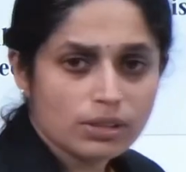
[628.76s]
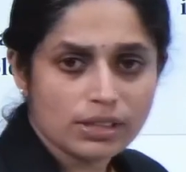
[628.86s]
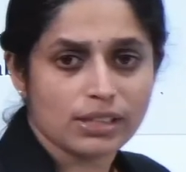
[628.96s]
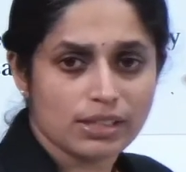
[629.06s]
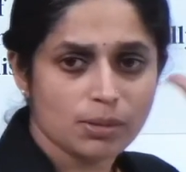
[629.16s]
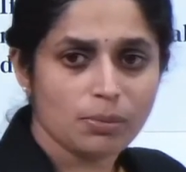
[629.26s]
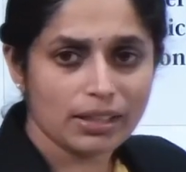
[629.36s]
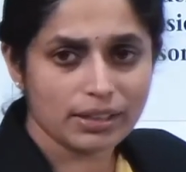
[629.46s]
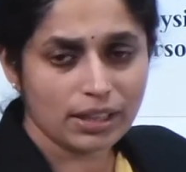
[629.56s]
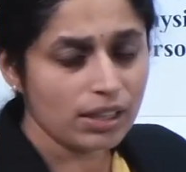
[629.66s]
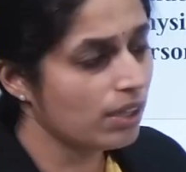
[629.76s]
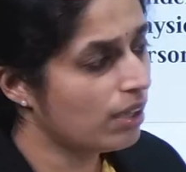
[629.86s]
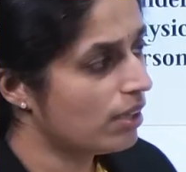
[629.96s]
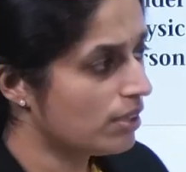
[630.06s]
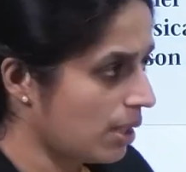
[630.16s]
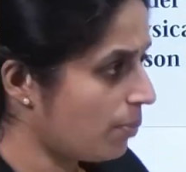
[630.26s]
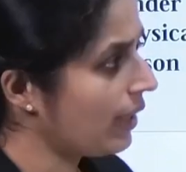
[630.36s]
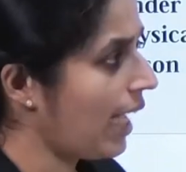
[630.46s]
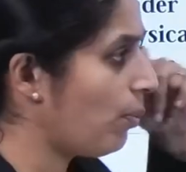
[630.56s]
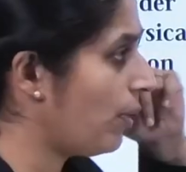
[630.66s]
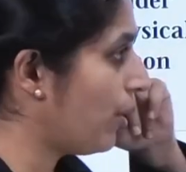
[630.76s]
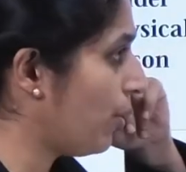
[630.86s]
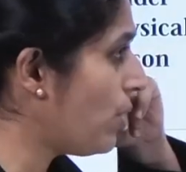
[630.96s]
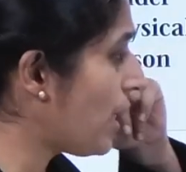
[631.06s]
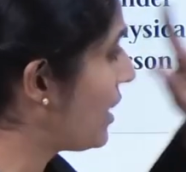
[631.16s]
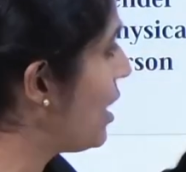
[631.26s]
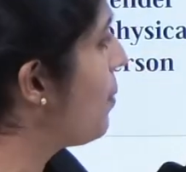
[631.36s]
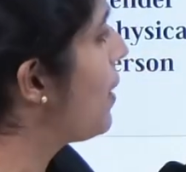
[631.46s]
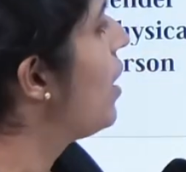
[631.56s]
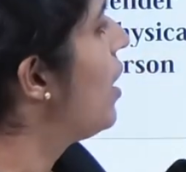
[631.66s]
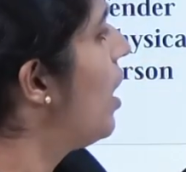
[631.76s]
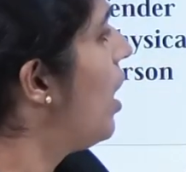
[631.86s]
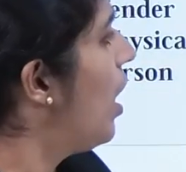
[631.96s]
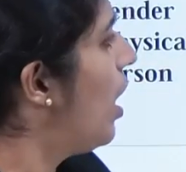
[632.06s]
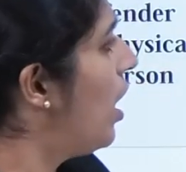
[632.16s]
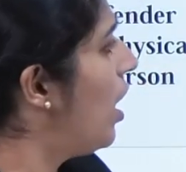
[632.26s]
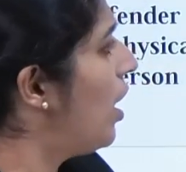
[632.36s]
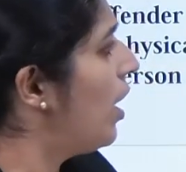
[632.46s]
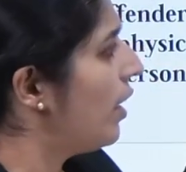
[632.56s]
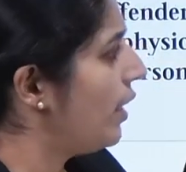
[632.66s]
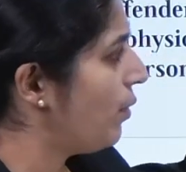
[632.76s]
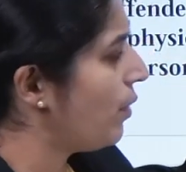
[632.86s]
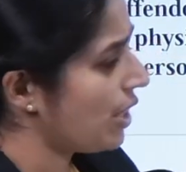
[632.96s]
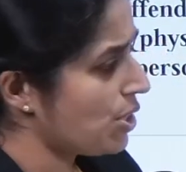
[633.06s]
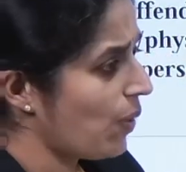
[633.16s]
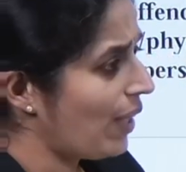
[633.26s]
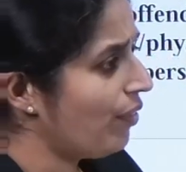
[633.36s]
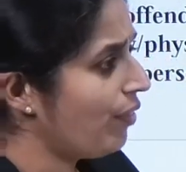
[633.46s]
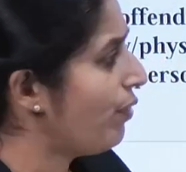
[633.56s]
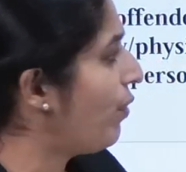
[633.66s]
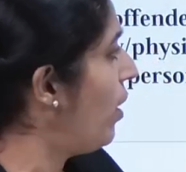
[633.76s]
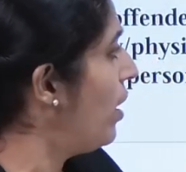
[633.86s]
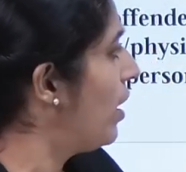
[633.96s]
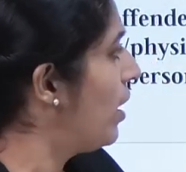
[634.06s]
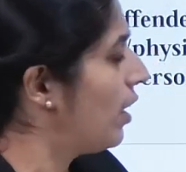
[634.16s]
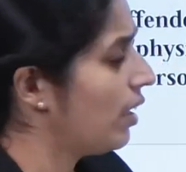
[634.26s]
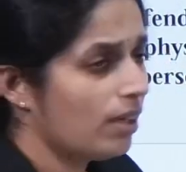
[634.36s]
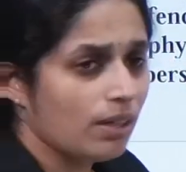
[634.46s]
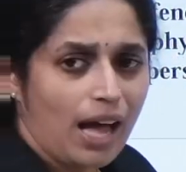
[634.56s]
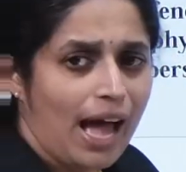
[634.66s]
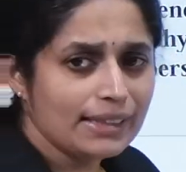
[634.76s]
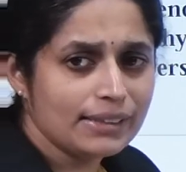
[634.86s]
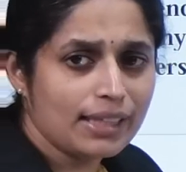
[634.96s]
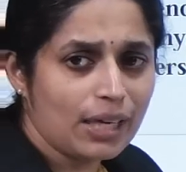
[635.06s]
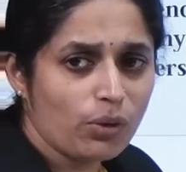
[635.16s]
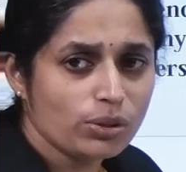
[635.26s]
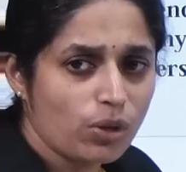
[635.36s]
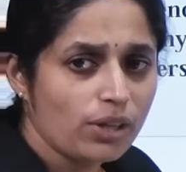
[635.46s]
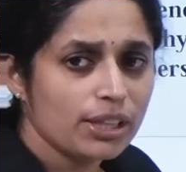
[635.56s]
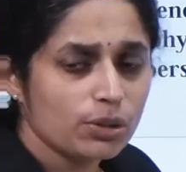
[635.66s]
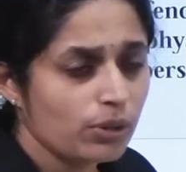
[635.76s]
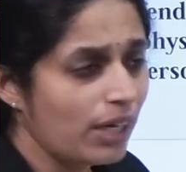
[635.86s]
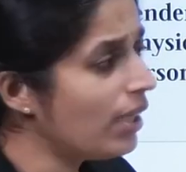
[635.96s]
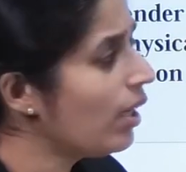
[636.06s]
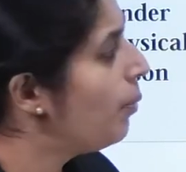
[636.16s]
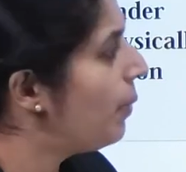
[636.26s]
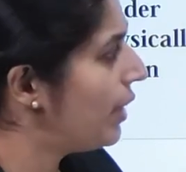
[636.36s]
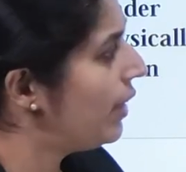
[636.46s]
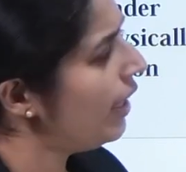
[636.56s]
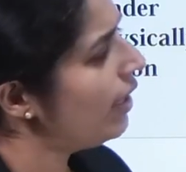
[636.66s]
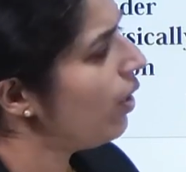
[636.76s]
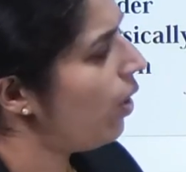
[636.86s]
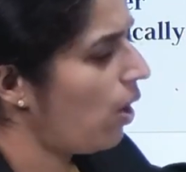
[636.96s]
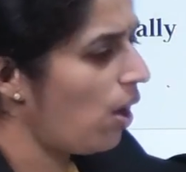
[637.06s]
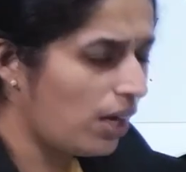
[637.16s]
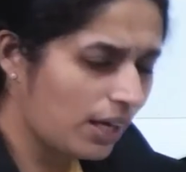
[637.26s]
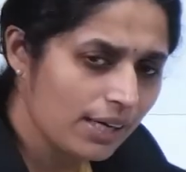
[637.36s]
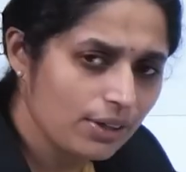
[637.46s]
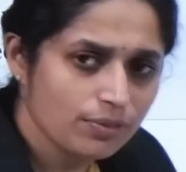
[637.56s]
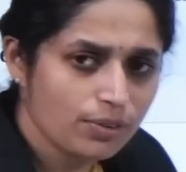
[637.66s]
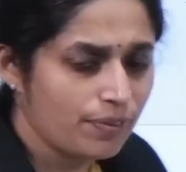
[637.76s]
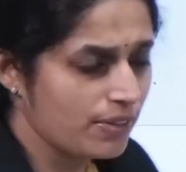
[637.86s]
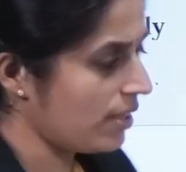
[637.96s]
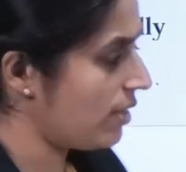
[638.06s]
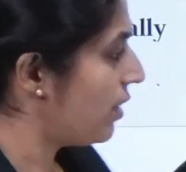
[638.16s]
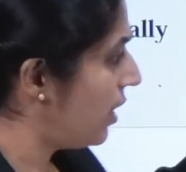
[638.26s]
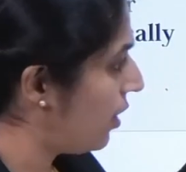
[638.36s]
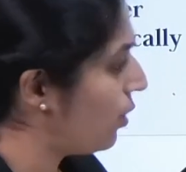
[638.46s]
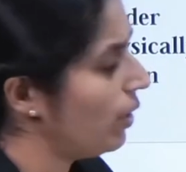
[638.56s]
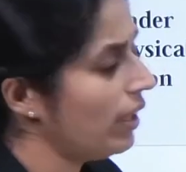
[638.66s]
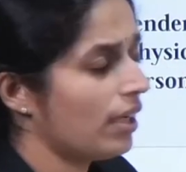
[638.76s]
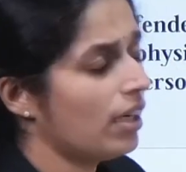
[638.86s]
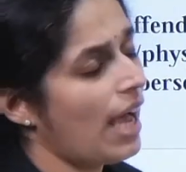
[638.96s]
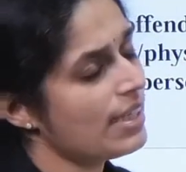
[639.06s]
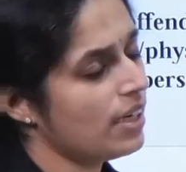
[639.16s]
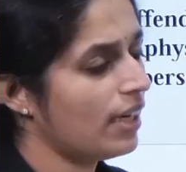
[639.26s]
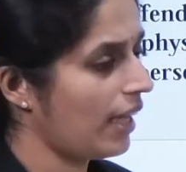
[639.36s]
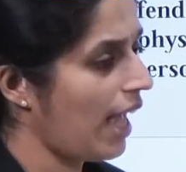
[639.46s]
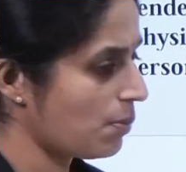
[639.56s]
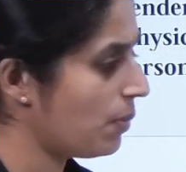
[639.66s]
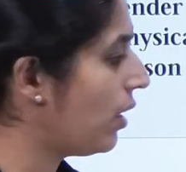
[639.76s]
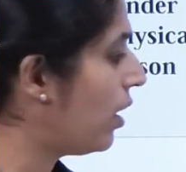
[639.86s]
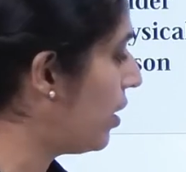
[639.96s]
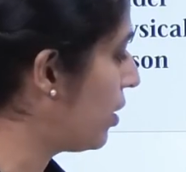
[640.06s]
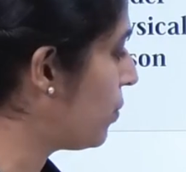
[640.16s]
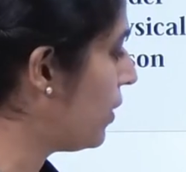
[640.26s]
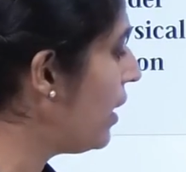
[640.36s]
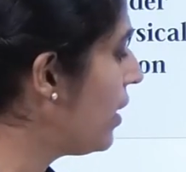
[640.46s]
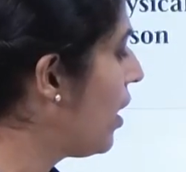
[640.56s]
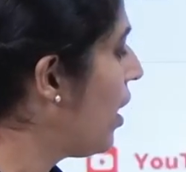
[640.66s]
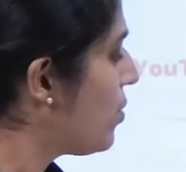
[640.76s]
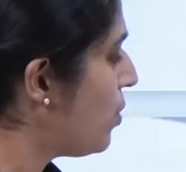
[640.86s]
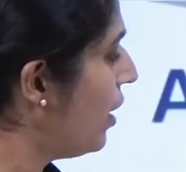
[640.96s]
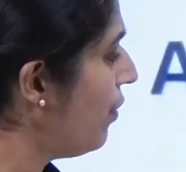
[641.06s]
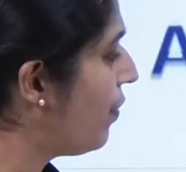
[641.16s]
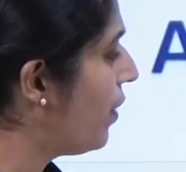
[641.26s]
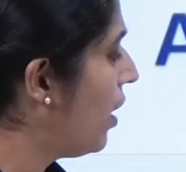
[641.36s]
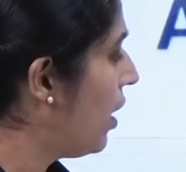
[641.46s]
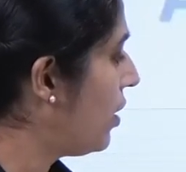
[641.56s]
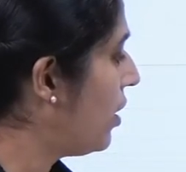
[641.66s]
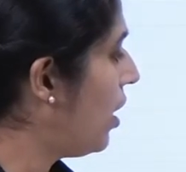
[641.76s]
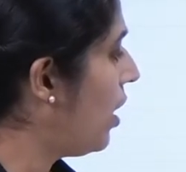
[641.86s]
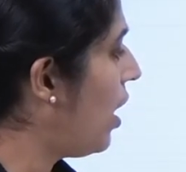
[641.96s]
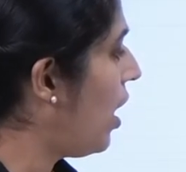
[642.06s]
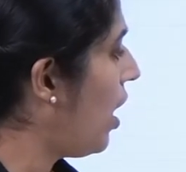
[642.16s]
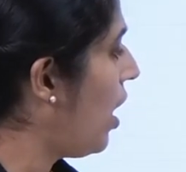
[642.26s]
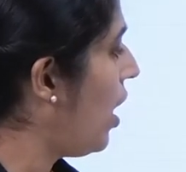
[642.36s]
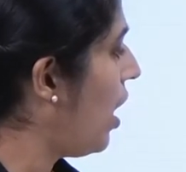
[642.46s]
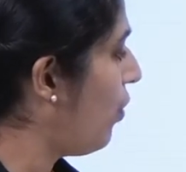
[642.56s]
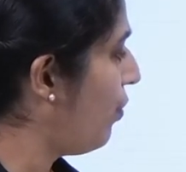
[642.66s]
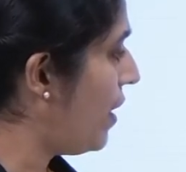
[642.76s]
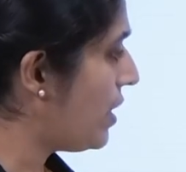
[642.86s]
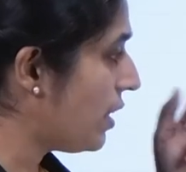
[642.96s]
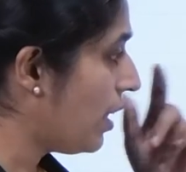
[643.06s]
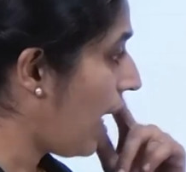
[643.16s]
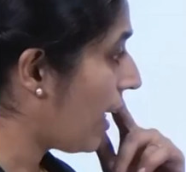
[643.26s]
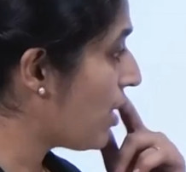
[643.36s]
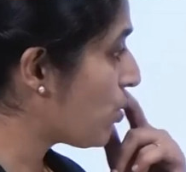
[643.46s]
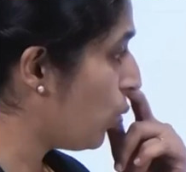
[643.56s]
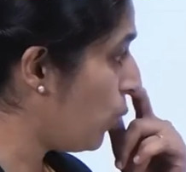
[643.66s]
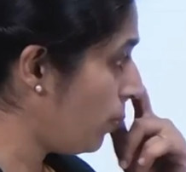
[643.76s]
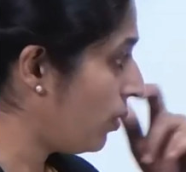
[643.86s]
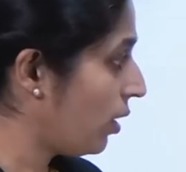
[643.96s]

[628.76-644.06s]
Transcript: this similar thing, same thing have been introduced, except in section 154 acid attack was not included, but here all kind of offences including acid attack has been included. So, if the offence against whom